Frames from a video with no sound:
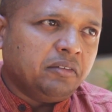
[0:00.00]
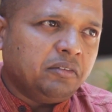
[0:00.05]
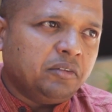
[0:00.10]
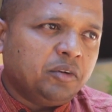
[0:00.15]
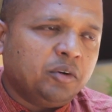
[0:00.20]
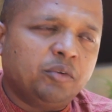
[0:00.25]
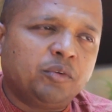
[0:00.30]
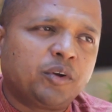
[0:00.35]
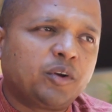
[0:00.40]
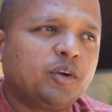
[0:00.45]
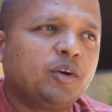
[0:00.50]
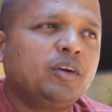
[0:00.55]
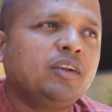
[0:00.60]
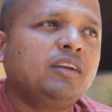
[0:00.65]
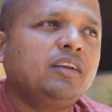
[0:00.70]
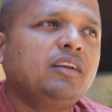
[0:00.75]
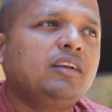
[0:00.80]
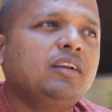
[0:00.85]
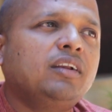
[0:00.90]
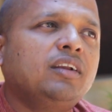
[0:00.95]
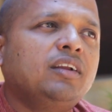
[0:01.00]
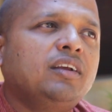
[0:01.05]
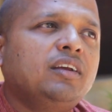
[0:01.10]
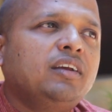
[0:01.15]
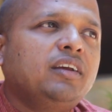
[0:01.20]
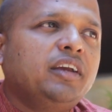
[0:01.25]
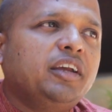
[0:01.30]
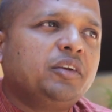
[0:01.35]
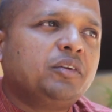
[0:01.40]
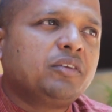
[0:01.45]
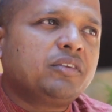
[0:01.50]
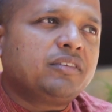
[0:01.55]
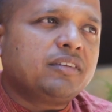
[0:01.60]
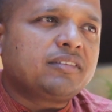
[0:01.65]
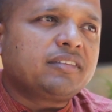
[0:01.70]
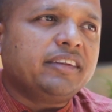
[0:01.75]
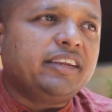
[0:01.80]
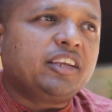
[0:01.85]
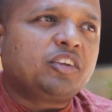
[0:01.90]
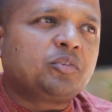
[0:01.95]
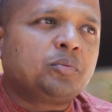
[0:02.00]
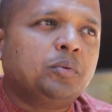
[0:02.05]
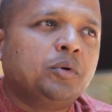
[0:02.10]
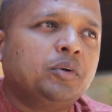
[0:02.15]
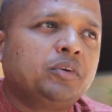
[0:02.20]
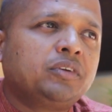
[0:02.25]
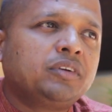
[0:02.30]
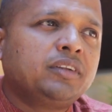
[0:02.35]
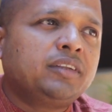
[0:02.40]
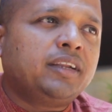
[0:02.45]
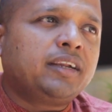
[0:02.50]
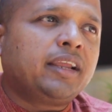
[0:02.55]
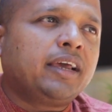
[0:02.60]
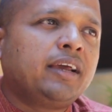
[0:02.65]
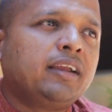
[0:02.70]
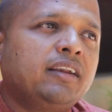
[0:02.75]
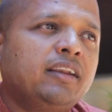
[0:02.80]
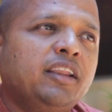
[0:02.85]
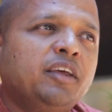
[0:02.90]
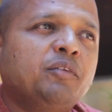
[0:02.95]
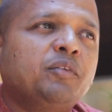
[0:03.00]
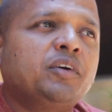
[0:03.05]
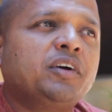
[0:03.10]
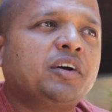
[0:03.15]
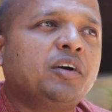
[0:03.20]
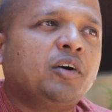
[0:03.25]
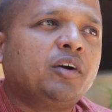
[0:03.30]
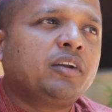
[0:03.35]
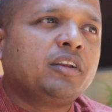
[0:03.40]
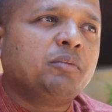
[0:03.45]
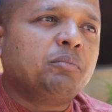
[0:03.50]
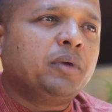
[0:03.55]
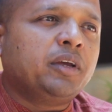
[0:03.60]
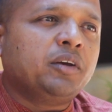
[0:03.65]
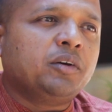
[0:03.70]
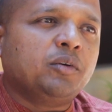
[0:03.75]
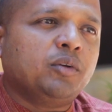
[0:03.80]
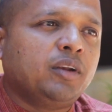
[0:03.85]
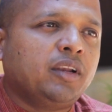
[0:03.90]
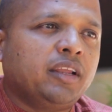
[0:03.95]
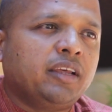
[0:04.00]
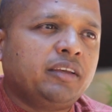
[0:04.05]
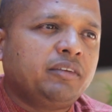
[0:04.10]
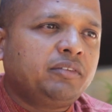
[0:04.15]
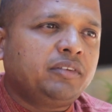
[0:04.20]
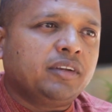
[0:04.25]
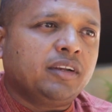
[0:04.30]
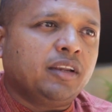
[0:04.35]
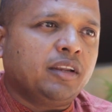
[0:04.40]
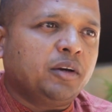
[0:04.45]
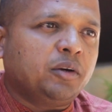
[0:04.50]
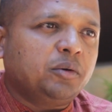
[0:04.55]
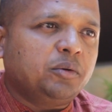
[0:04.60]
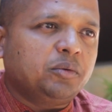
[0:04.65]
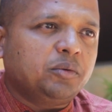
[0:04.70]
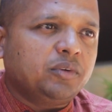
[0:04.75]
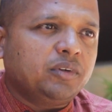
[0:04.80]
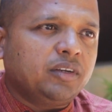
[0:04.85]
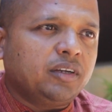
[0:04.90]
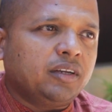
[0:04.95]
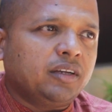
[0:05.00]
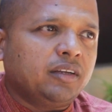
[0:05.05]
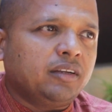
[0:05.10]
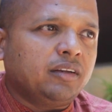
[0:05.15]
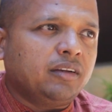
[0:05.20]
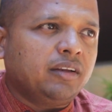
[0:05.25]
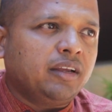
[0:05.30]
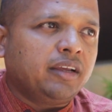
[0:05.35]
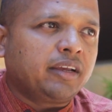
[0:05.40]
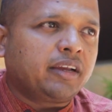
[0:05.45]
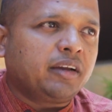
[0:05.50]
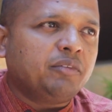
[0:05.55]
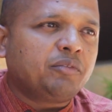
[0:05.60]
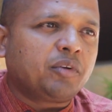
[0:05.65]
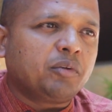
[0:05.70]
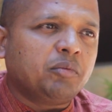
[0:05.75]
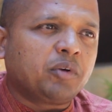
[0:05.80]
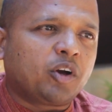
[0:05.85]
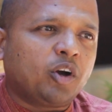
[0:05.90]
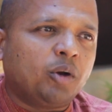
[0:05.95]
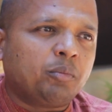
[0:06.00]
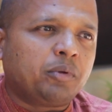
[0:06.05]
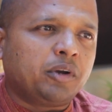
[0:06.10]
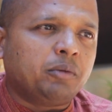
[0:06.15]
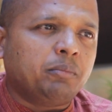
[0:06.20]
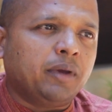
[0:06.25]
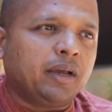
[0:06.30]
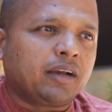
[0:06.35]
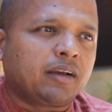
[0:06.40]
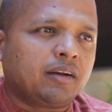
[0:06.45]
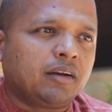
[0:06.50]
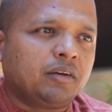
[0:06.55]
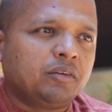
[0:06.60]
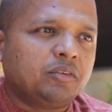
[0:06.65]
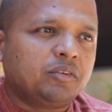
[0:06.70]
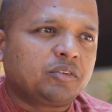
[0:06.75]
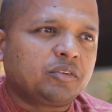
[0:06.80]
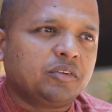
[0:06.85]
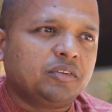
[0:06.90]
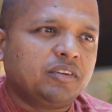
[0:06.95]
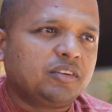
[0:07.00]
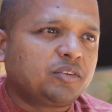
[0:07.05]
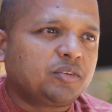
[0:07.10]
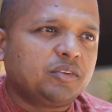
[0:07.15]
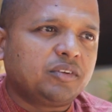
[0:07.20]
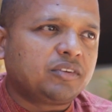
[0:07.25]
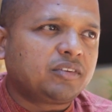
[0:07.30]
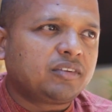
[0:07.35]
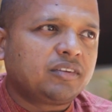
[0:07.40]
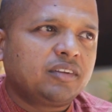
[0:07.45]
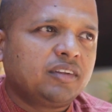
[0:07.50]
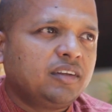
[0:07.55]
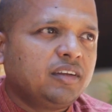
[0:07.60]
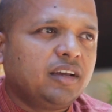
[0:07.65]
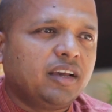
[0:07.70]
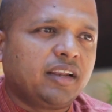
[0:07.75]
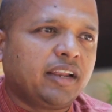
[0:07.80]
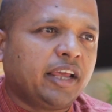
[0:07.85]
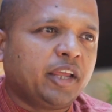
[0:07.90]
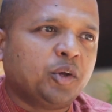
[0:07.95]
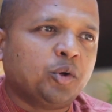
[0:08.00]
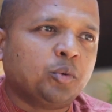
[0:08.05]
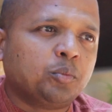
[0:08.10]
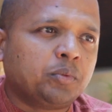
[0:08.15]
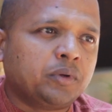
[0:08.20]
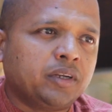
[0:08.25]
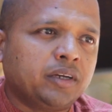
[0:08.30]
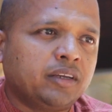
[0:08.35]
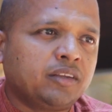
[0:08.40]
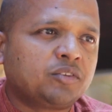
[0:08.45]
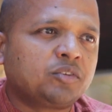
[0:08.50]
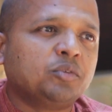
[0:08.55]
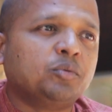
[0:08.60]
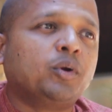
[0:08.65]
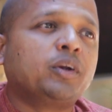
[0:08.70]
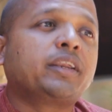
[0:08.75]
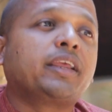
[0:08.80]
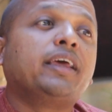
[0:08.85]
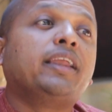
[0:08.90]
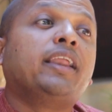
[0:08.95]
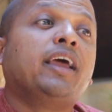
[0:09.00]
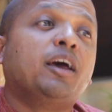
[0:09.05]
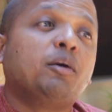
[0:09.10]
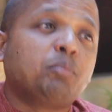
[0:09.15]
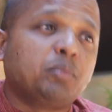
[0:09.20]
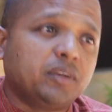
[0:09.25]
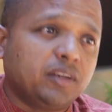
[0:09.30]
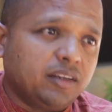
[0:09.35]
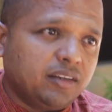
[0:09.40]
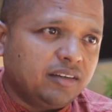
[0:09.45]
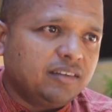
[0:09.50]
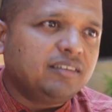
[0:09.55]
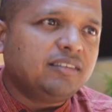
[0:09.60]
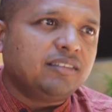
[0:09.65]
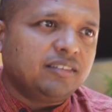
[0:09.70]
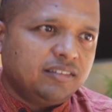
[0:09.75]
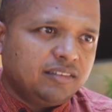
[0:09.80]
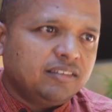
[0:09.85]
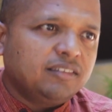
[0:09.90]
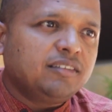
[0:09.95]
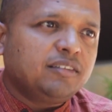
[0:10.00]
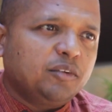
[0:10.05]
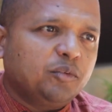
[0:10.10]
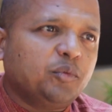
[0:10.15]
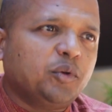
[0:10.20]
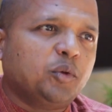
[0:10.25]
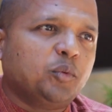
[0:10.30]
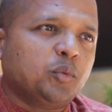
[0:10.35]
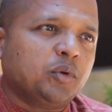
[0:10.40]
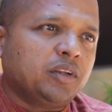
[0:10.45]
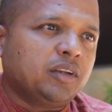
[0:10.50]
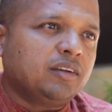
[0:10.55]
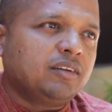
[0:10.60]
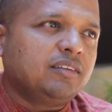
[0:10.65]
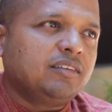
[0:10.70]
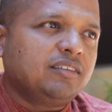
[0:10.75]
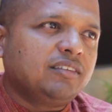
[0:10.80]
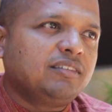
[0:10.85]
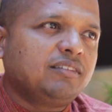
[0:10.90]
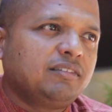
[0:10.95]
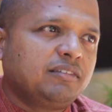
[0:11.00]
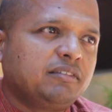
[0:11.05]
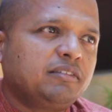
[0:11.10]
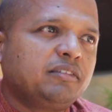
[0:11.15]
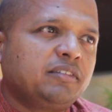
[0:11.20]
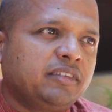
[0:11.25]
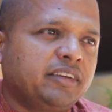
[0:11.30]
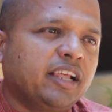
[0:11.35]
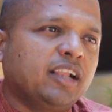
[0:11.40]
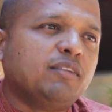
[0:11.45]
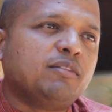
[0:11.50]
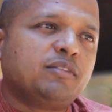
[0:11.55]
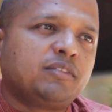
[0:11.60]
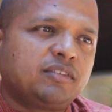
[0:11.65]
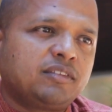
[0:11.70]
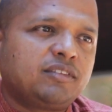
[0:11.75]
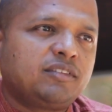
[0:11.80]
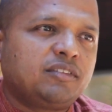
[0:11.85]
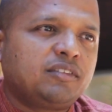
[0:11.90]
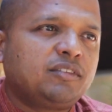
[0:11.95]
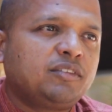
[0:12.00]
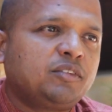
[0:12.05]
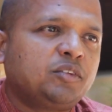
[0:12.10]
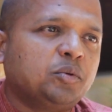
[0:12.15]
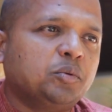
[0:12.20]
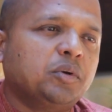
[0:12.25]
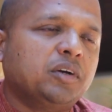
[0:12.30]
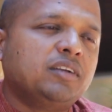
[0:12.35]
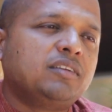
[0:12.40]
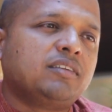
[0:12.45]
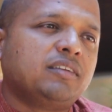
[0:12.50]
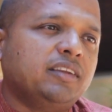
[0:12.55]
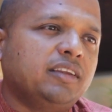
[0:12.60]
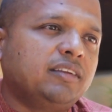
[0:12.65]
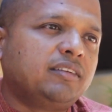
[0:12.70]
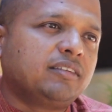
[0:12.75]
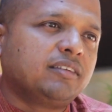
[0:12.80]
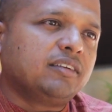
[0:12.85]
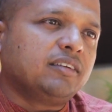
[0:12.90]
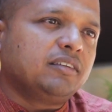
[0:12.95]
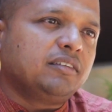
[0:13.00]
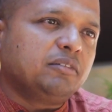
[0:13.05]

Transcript: overall, it was just an exposure that I had never got in my whole life till now. And I come from a corporate background, so this was an eye opener as to what can happen when one delves towards nature.